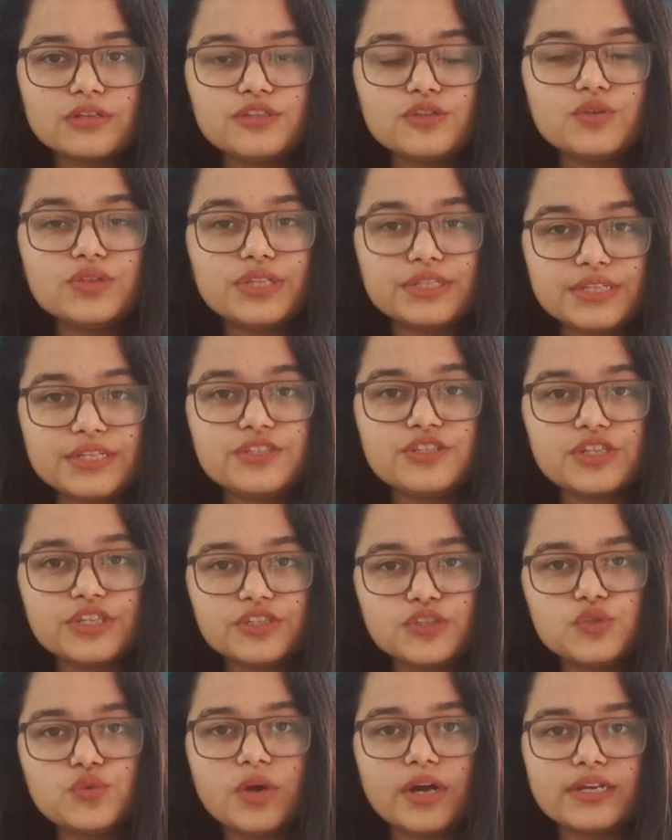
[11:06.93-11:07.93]
So this is
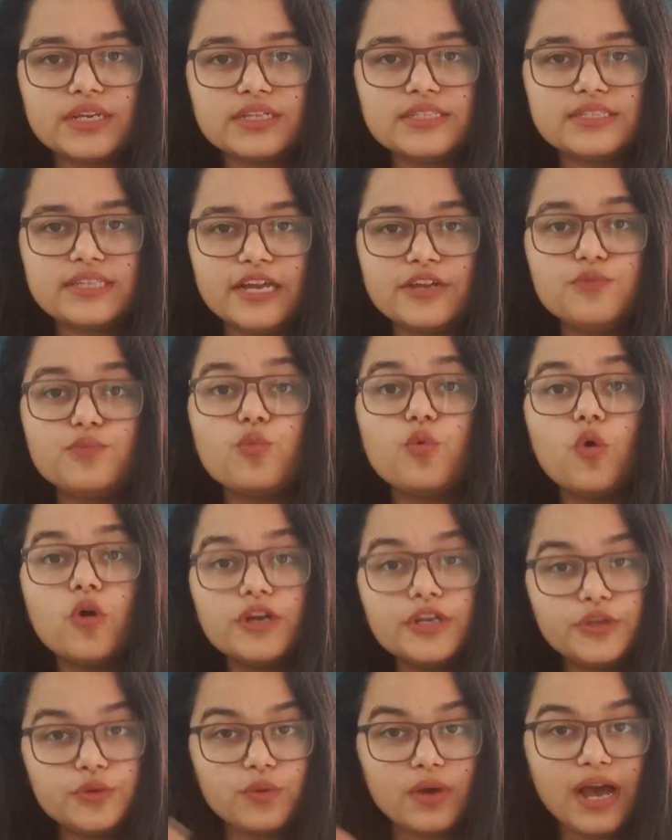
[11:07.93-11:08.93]
just to understand
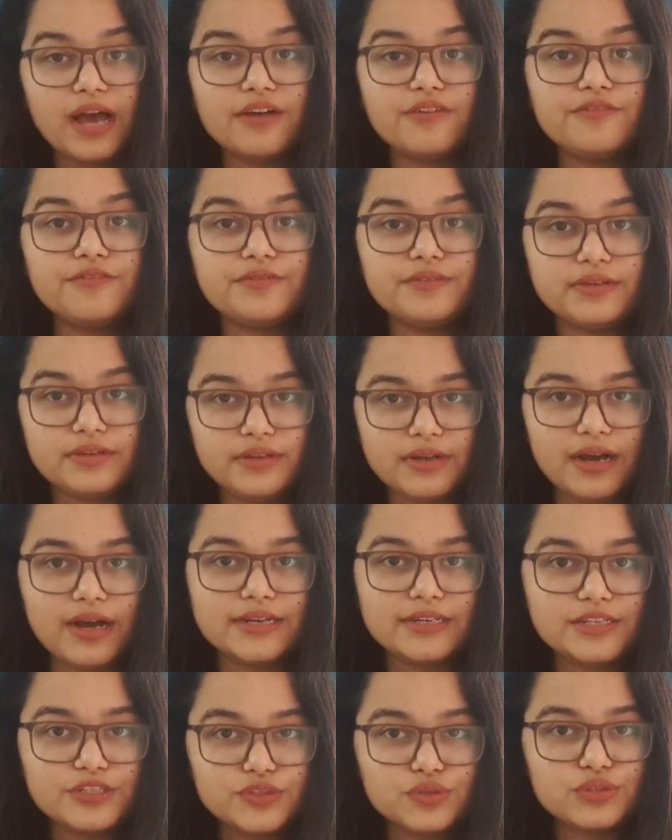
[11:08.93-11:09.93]
what you have
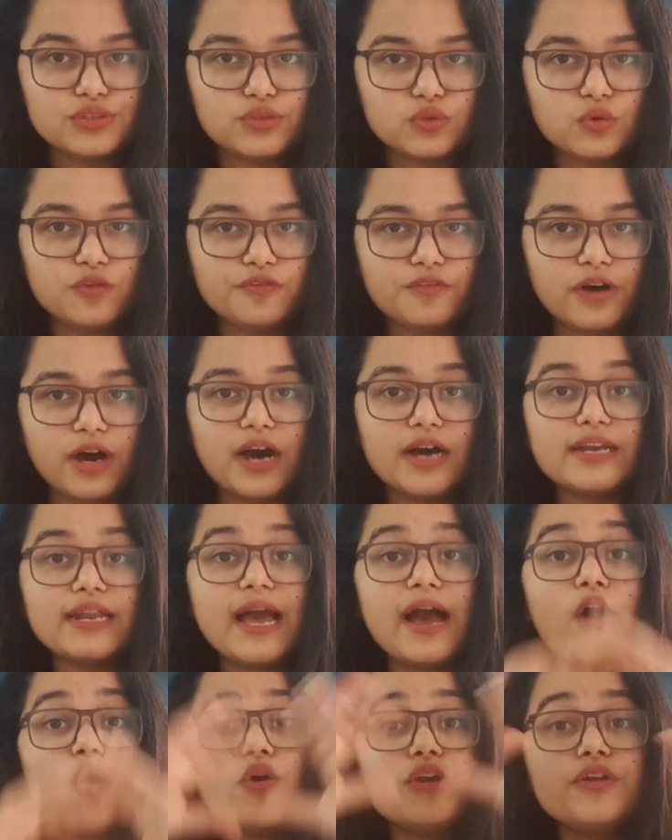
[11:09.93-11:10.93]
understood so
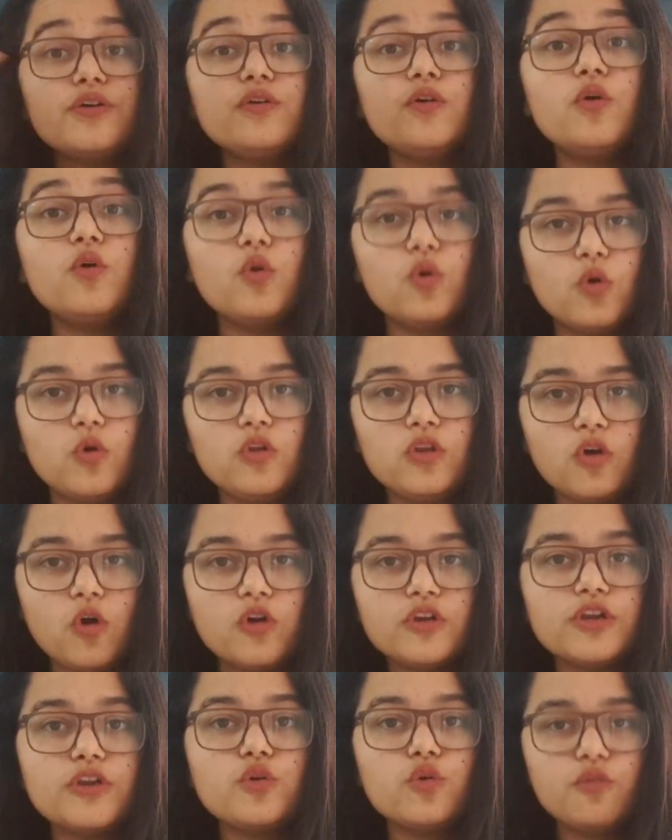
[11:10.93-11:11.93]
far on
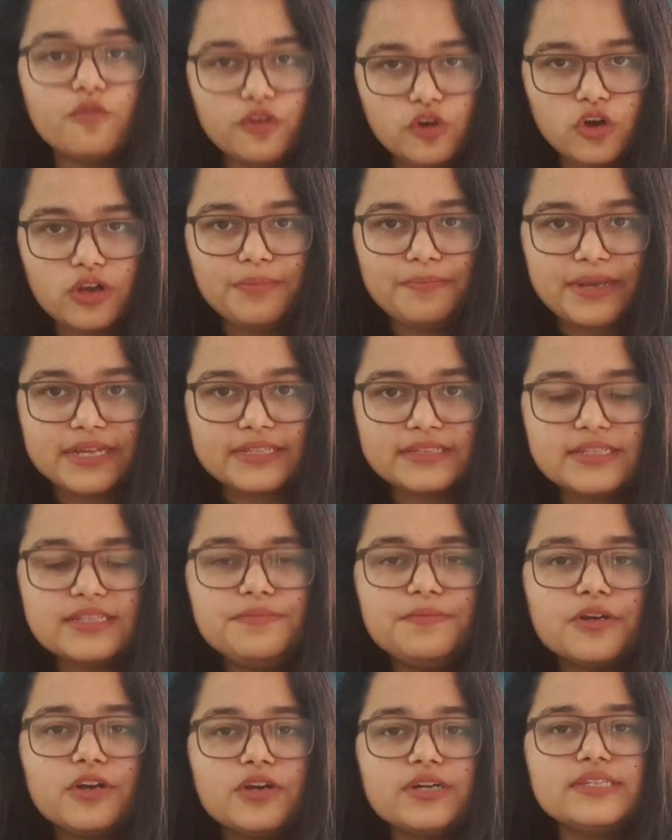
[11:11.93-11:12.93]
an overall
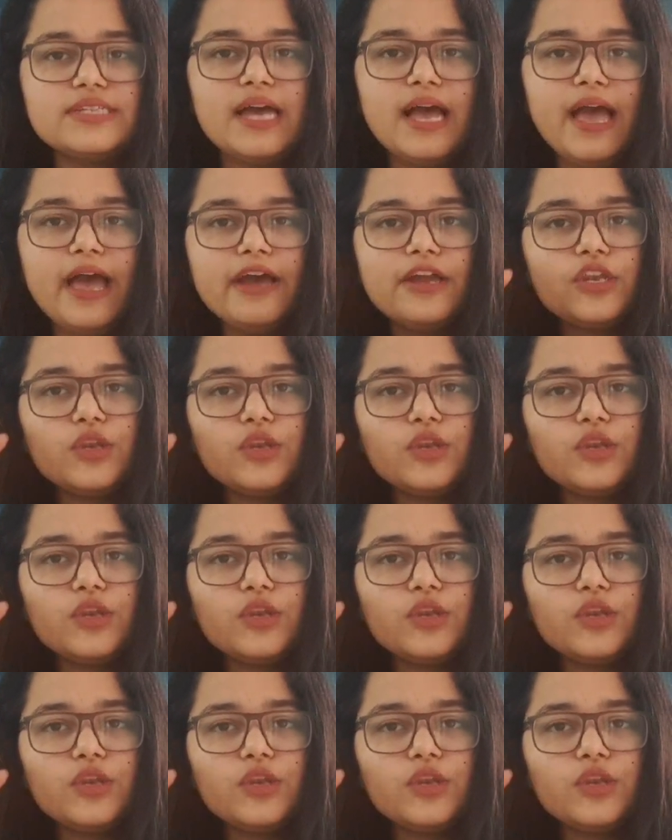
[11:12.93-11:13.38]
basis, because